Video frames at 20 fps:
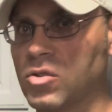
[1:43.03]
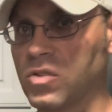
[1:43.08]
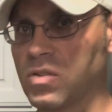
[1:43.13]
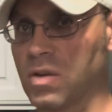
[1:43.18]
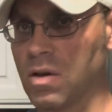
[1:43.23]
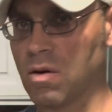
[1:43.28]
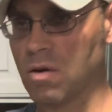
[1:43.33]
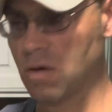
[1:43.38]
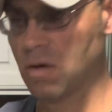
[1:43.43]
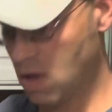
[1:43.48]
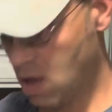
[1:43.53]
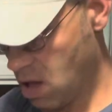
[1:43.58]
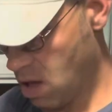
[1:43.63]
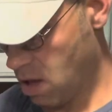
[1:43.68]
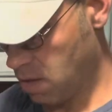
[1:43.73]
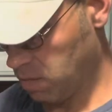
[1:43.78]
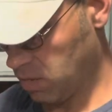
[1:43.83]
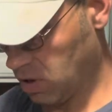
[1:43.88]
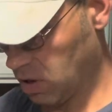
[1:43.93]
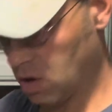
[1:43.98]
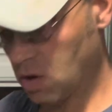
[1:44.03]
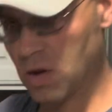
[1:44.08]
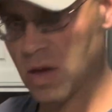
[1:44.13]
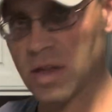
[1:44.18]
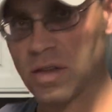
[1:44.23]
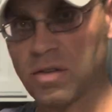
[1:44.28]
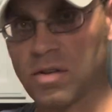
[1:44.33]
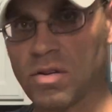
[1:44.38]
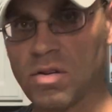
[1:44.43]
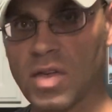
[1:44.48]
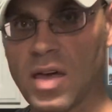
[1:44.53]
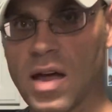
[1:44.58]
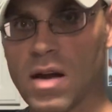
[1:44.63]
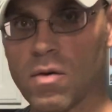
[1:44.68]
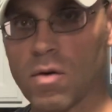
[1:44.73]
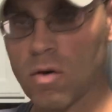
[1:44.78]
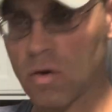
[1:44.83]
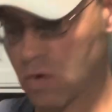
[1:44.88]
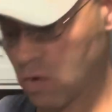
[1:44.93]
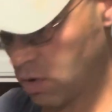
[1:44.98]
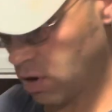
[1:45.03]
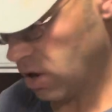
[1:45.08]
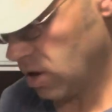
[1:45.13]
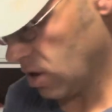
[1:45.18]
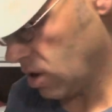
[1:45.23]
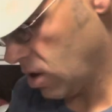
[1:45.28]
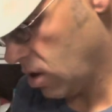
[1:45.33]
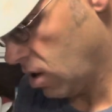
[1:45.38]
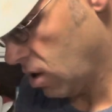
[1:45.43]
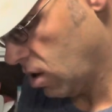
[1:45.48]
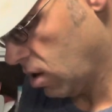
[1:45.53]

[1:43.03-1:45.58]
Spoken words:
So I'm gonna go ahead and do that real quick.